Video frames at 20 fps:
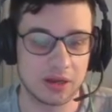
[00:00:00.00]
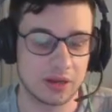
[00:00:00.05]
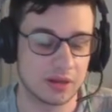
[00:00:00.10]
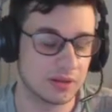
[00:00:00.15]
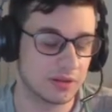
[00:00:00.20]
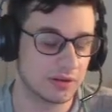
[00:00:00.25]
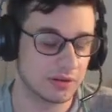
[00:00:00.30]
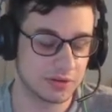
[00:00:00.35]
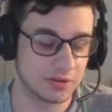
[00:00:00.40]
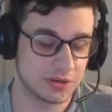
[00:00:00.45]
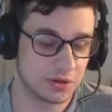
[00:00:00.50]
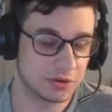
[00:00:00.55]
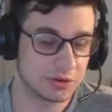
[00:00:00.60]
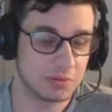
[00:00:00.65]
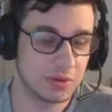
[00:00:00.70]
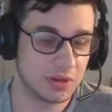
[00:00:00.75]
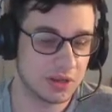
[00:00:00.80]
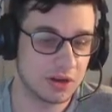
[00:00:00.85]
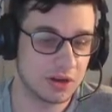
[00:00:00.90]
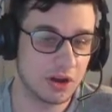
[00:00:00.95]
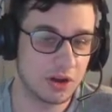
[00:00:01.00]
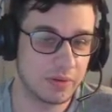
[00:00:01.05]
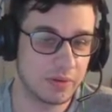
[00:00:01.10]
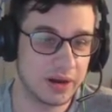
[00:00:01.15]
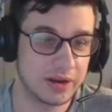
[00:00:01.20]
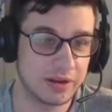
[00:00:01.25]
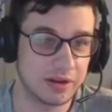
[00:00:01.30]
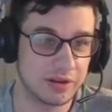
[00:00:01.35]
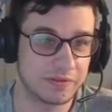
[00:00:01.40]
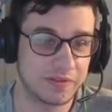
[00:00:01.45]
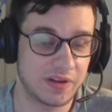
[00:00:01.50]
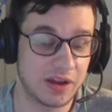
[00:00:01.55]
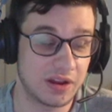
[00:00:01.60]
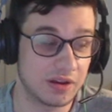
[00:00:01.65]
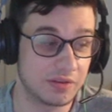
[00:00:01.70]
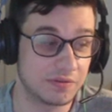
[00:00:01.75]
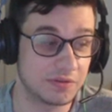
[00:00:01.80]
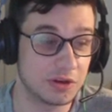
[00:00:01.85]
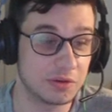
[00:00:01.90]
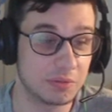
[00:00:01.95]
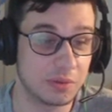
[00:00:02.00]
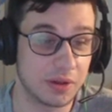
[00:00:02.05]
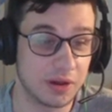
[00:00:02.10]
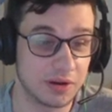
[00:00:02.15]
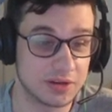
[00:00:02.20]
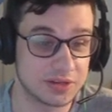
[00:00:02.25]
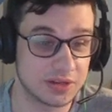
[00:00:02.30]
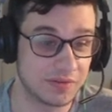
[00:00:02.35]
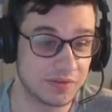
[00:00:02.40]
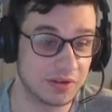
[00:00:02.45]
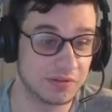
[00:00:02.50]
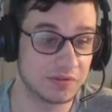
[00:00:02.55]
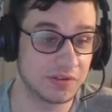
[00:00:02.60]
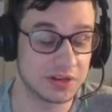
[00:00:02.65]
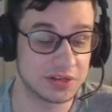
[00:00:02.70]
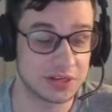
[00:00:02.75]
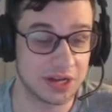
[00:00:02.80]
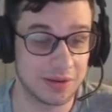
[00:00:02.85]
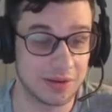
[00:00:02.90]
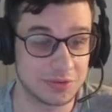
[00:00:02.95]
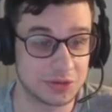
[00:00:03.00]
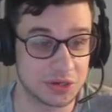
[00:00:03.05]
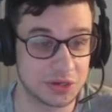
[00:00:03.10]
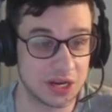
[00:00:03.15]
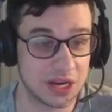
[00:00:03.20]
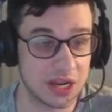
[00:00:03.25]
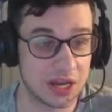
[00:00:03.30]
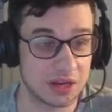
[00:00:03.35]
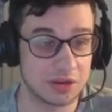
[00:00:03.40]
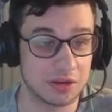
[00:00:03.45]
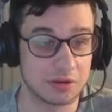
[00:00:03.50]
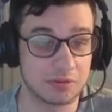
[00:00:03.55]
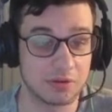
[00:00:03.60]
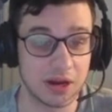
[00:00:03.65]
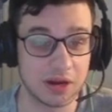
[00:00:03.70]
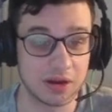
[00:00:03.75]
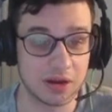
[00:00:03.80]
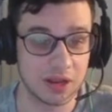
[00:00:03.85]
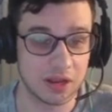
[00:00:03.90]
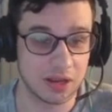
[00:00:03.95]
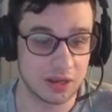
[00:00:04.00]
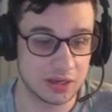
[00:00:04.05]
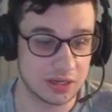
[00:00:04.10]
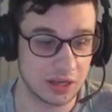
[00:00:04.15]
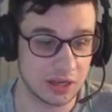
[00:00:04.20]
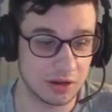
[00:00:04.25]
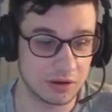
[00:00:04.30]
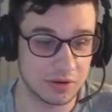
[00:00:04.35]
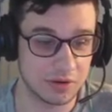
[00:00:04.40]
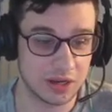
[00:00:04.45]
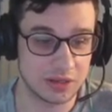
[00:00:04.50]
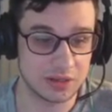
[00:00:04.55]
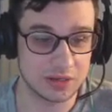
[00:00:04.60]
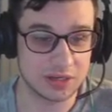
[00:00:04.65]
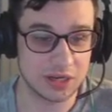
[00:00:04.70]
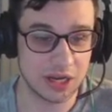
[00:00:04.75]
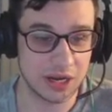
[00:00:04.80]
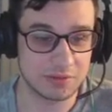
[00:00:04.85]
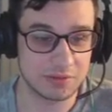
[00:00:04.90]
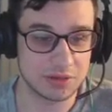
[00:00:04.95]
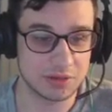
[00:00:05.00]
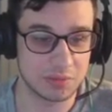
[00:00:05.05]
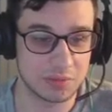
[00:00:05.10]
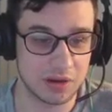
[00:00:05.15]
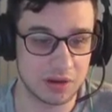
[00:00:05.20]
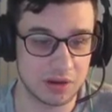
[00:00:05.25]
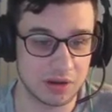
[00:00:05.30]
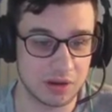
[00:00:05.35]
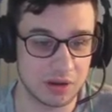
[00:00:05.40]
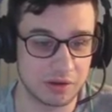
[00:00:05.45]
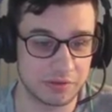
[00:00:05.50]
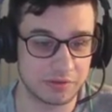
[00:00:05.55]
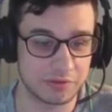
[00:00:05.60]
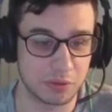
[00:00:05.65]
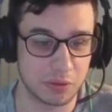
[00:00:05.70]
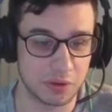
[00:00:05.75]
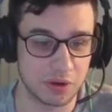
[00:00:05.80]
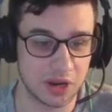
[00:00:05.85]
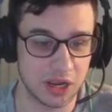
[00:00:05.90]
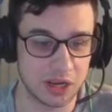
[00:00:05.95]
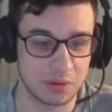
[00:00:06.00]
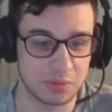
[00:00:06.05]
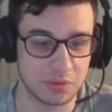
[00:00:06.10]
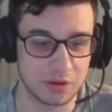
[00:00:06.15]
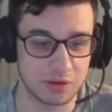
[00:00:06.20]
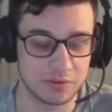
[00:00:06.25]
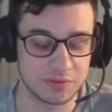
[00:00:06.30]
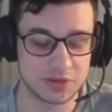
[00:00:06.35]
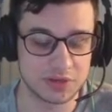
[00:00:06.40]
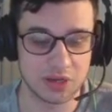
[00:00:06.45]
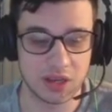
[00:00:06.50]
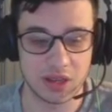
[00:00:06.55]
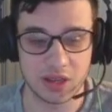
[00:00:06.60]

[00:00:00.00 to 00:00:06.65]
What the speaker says: There is ultimately no way to defend if two players have infinite time to attack you, right? Yellow had the time to make 4 knight moves